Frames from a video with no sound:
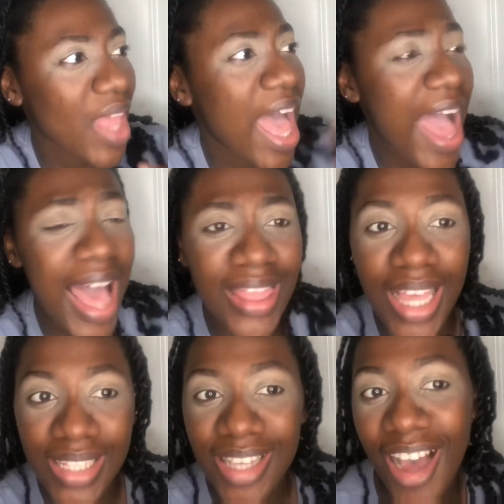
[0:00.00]
At
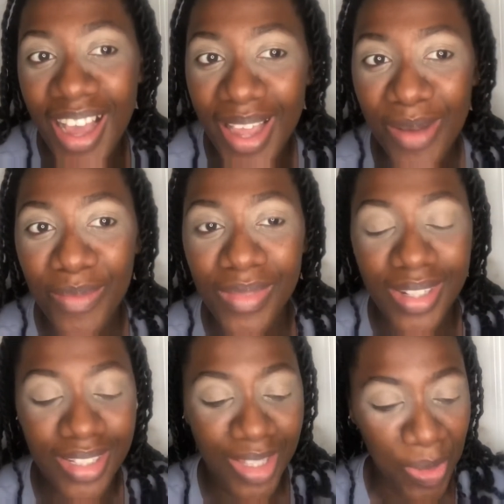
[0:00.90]
that
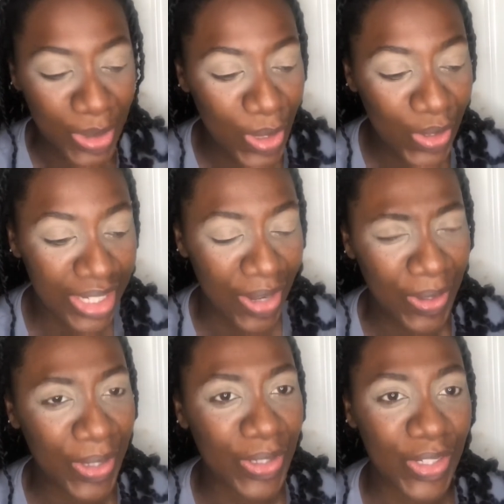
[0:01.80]
time there was
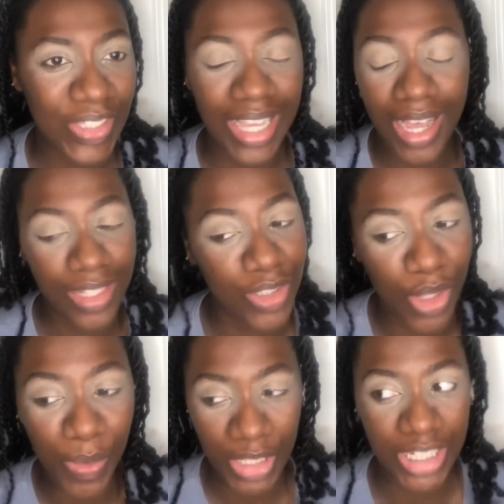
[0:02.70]
lockdown going on, so I had
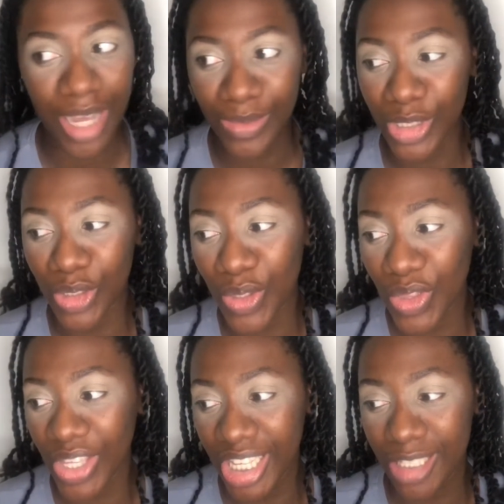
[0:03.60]
so much time to do
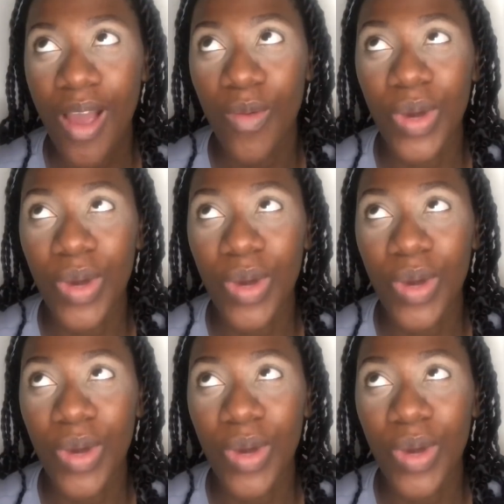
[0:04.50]
things.